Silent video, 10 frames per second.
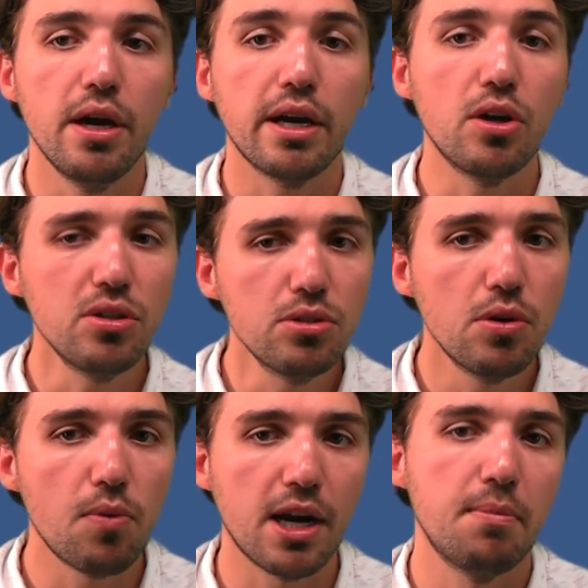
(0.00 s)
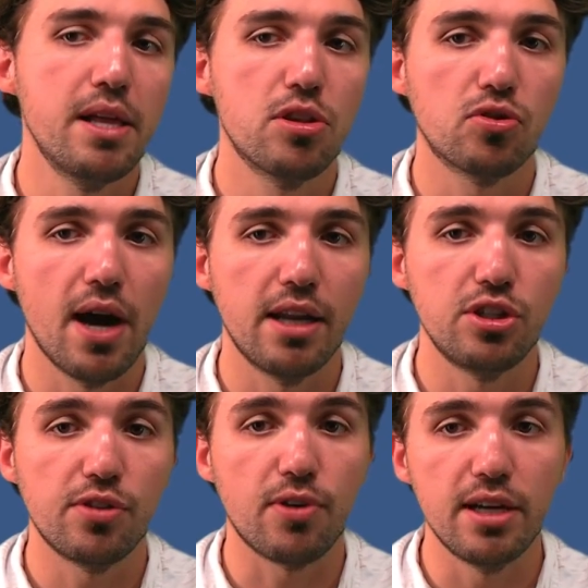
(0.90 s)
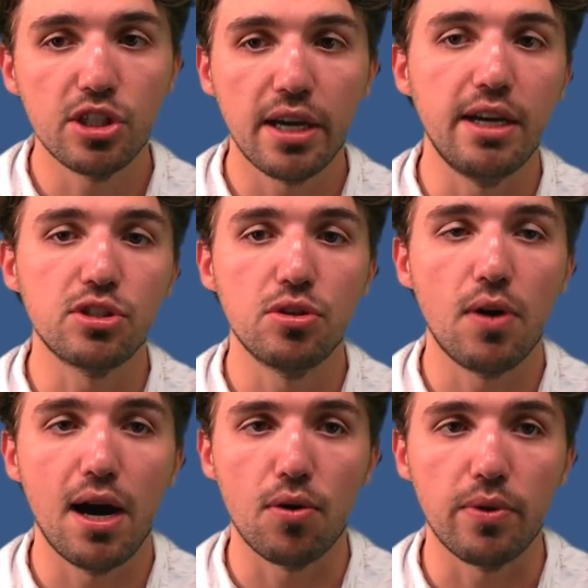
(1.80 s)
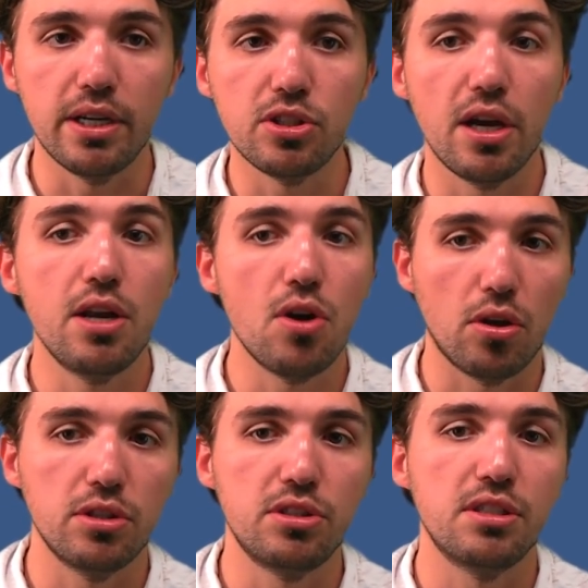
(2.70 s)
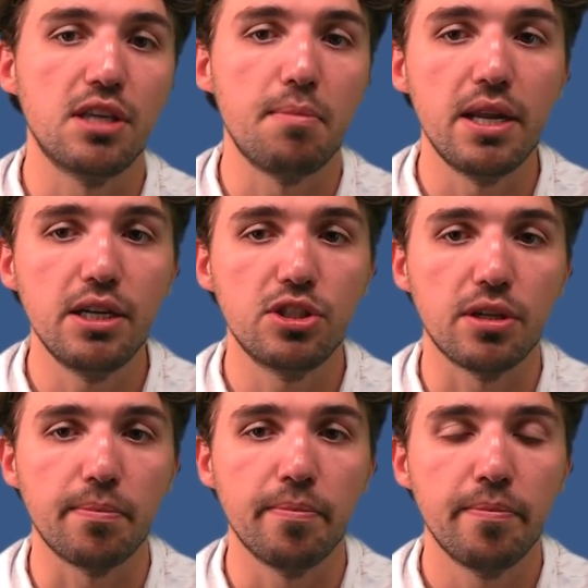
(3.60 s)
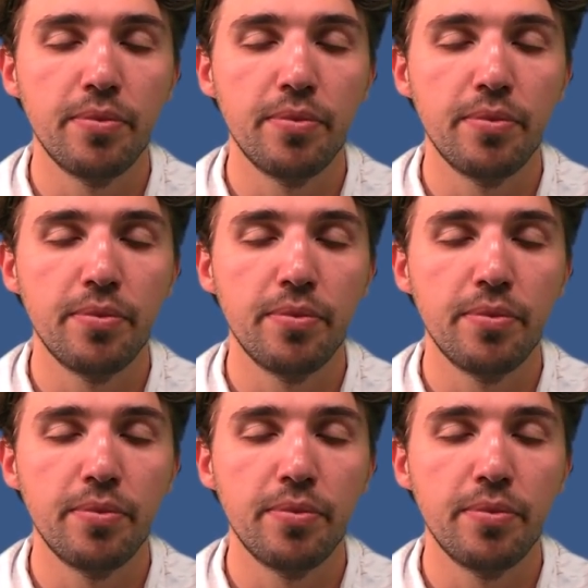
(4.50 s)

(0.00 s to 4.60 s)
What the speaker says: can also recommend strategies for educational outreach and knowledge dissemination.